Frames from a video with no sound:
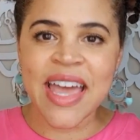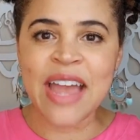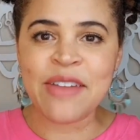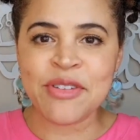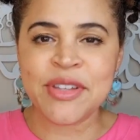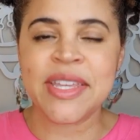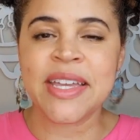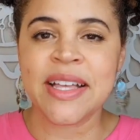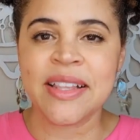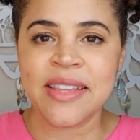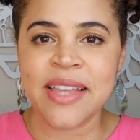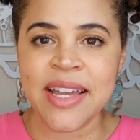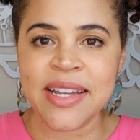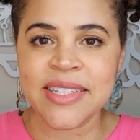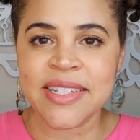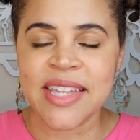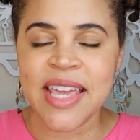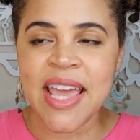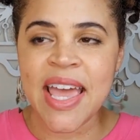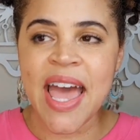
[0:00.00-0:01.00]
everything
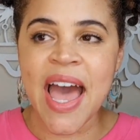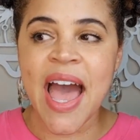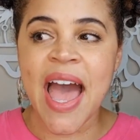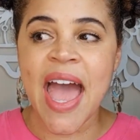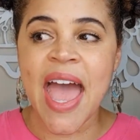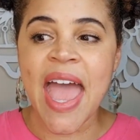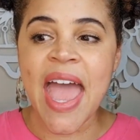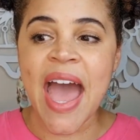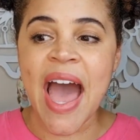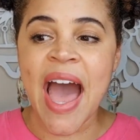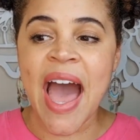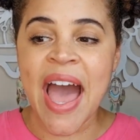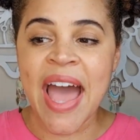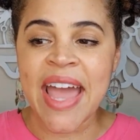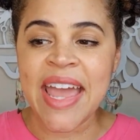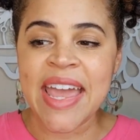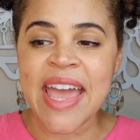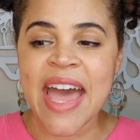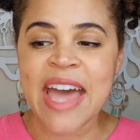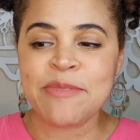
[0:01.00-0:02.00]
clicked.
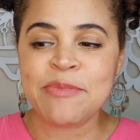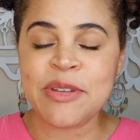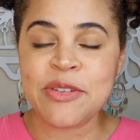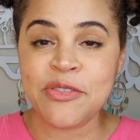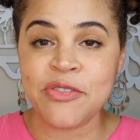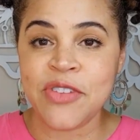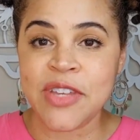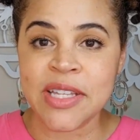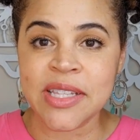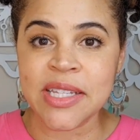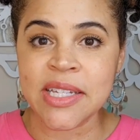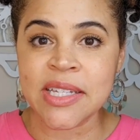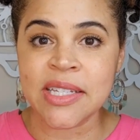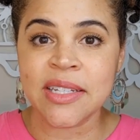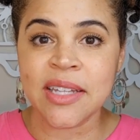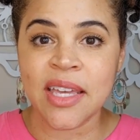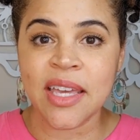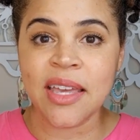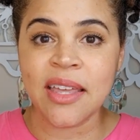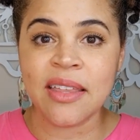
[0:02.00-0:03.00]
I had been
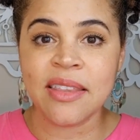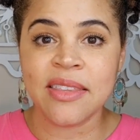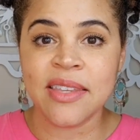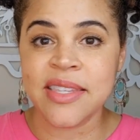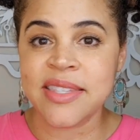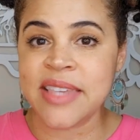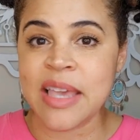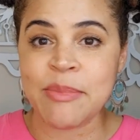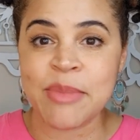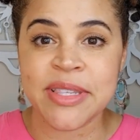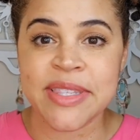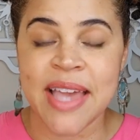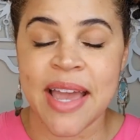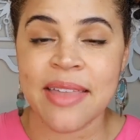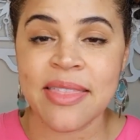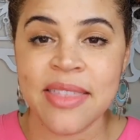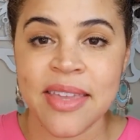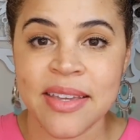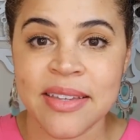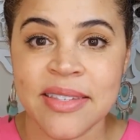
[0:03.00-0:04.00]
feeling these same
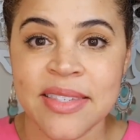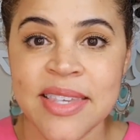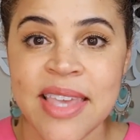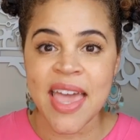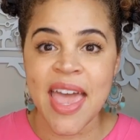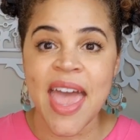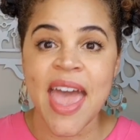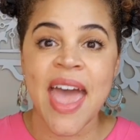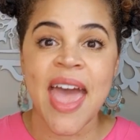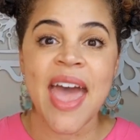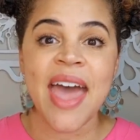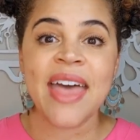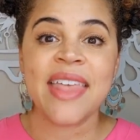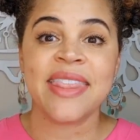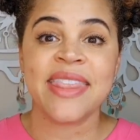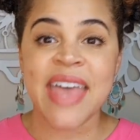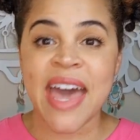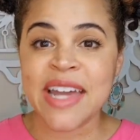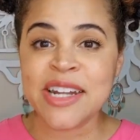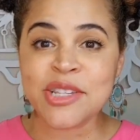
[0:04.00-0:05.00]
exact things.
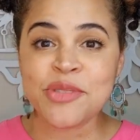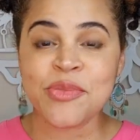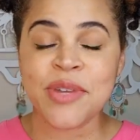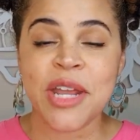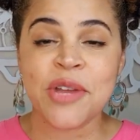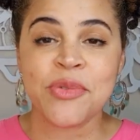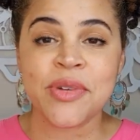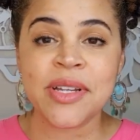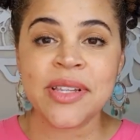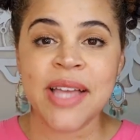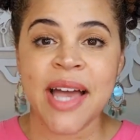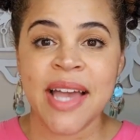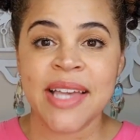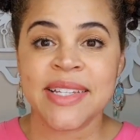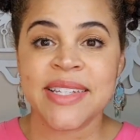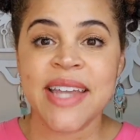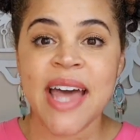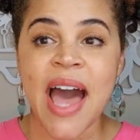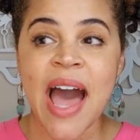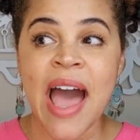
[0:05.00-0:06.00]
That is when I
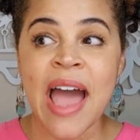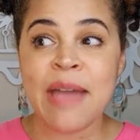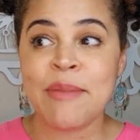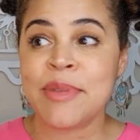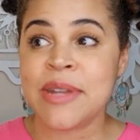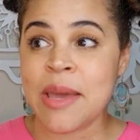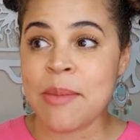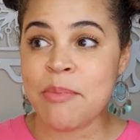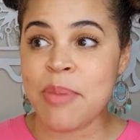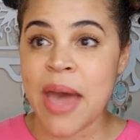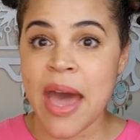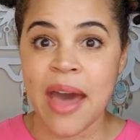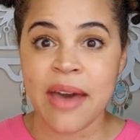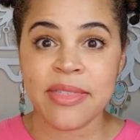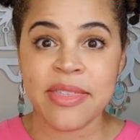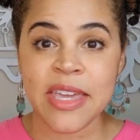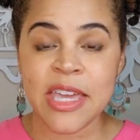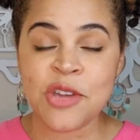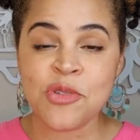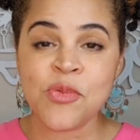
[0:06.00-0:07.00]
realized I'm an empath.
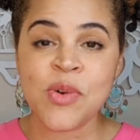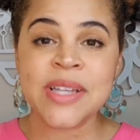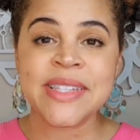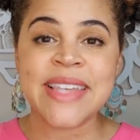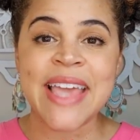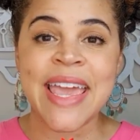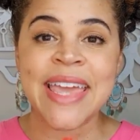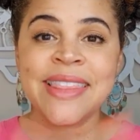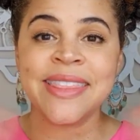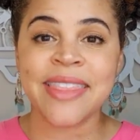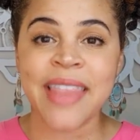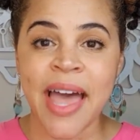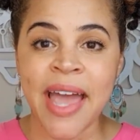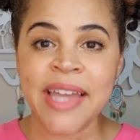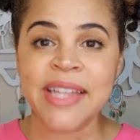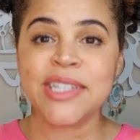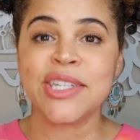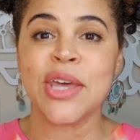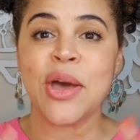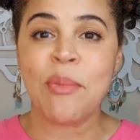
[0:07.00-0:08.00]
It was a
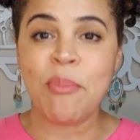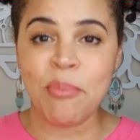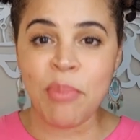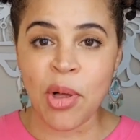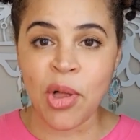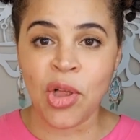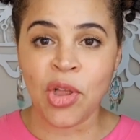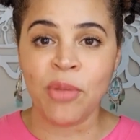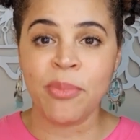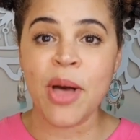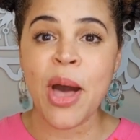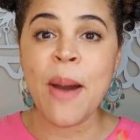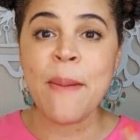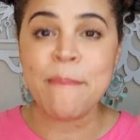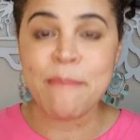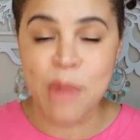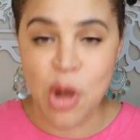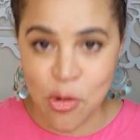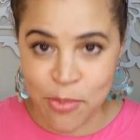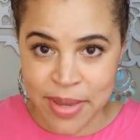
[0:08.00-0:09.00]
light bulb
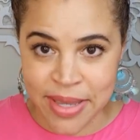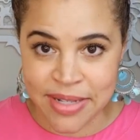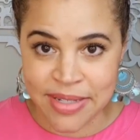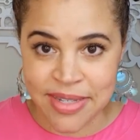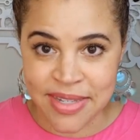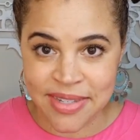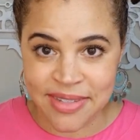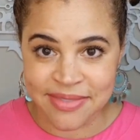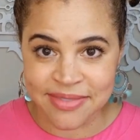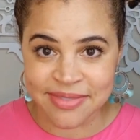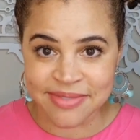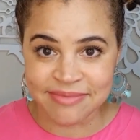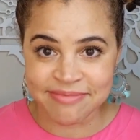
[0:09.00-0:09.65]
moment.